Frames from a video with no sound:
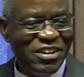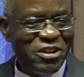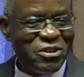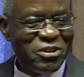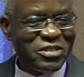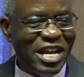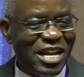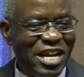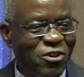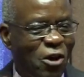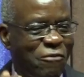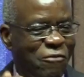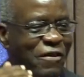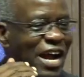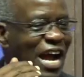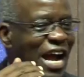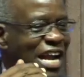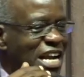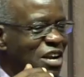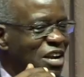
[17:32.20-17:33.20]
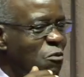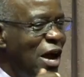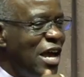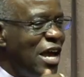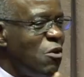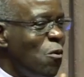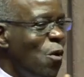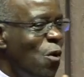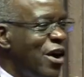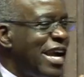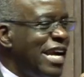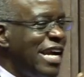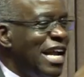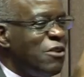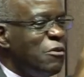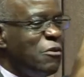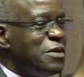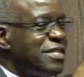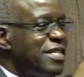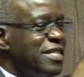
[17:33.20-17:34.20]
Think of a garden where you walk in and
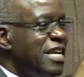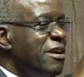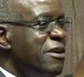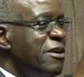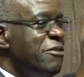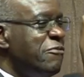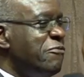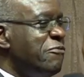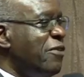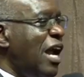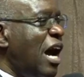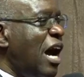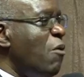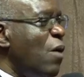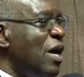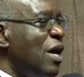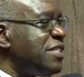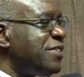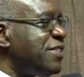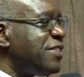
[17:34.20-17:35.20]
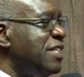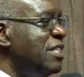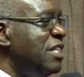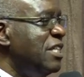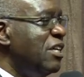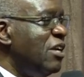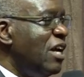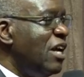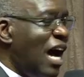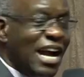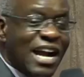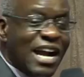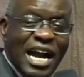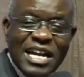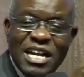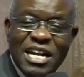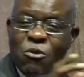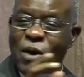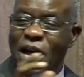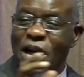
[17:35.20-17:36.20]
you see flowers, a
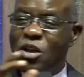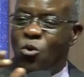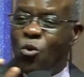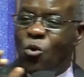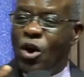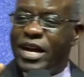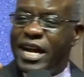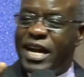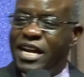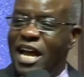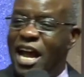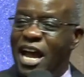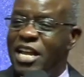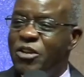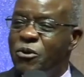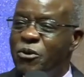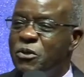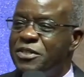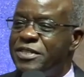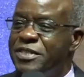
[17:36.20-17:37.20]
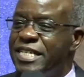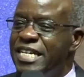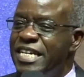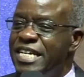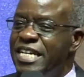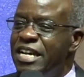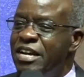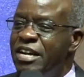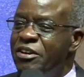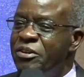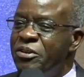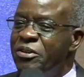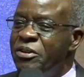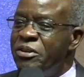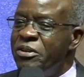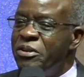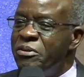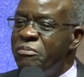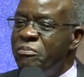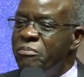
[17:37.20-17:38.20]
garden where you walk in and you see
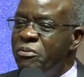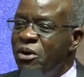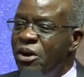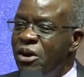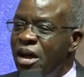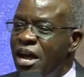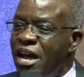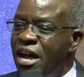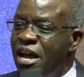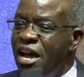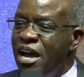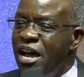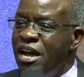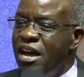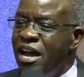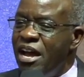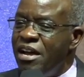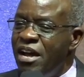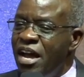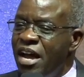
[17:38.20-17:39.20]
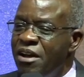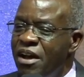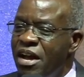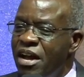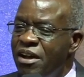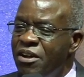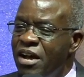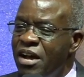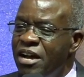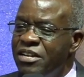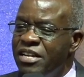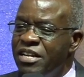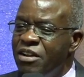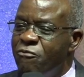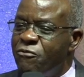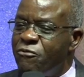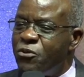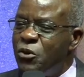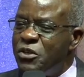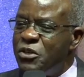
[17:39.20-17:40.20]
uh, uh, uh,
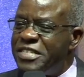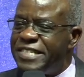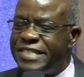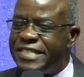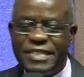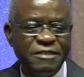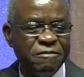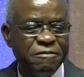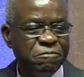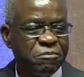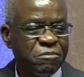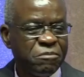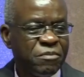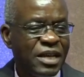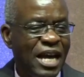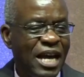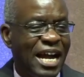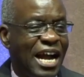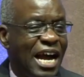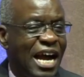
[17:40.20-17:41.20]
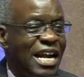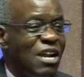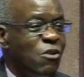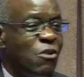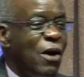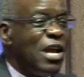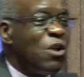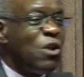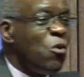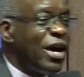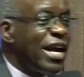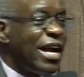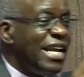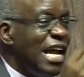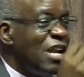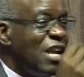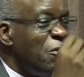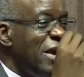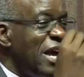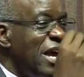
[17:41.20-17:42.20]
fruits, a garden where you walk in
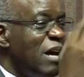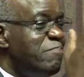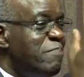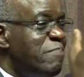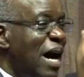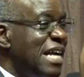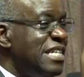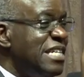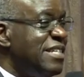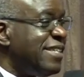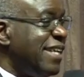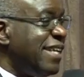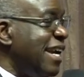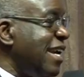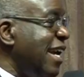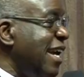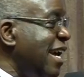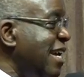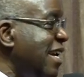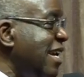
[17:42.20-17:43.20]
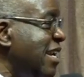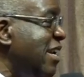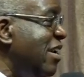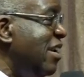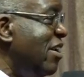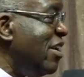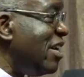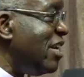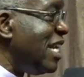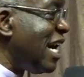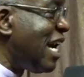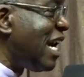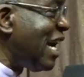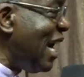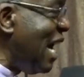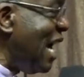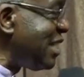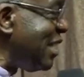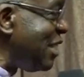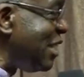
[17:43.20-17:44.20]
and you hear birds singing, the
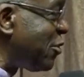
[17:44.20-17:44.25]
grass is